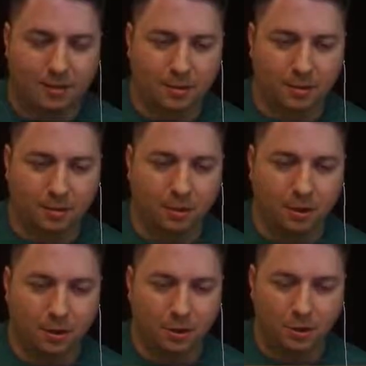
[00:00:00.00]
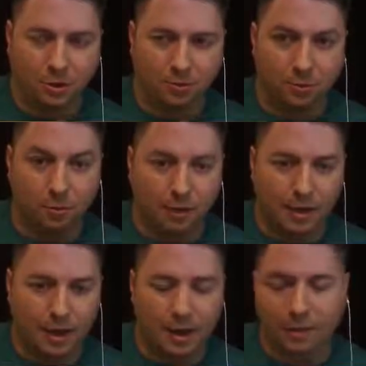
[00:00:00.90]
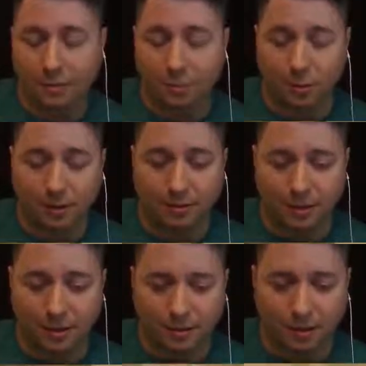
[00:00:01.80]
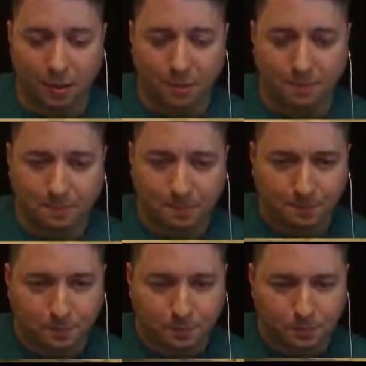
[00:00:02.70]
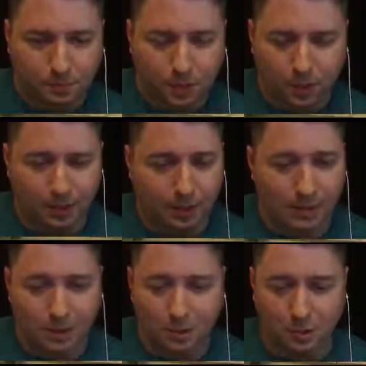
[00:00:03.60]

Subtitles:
here just from today. That's when I set this up. It actually